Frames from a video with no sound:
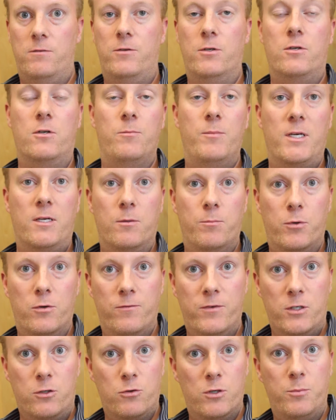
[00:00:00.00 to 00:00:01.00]
If you could make a
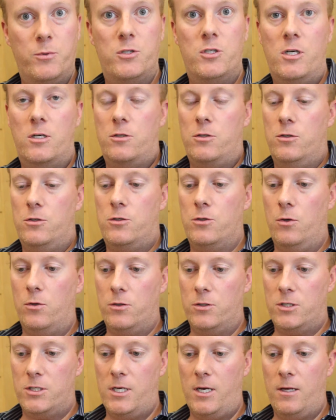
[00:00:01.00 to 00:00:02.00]
perfect triple junction
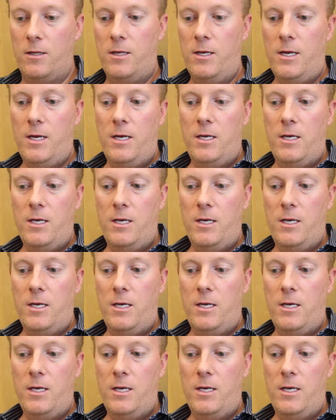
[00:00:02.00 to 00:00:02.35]
solar cell,